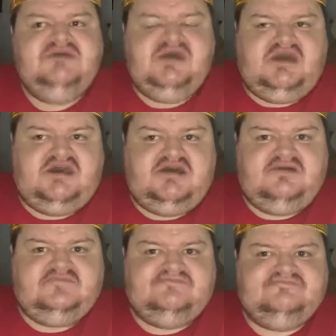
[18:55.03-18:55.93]

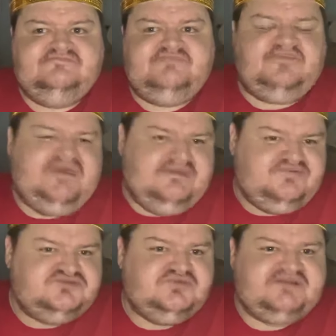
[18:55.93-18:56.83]
But
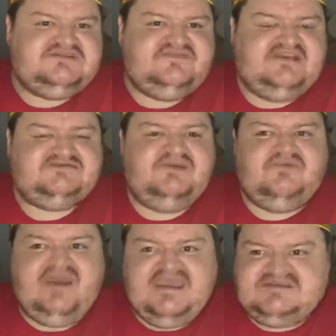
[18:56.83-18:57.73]
people twist things,
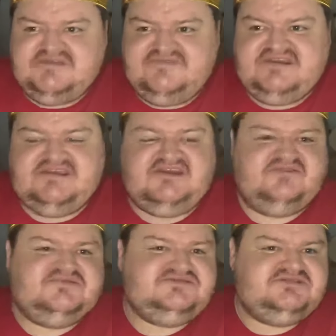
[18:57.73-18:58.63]
people edit
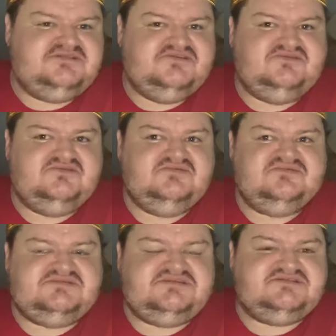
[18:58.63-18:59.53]
videos to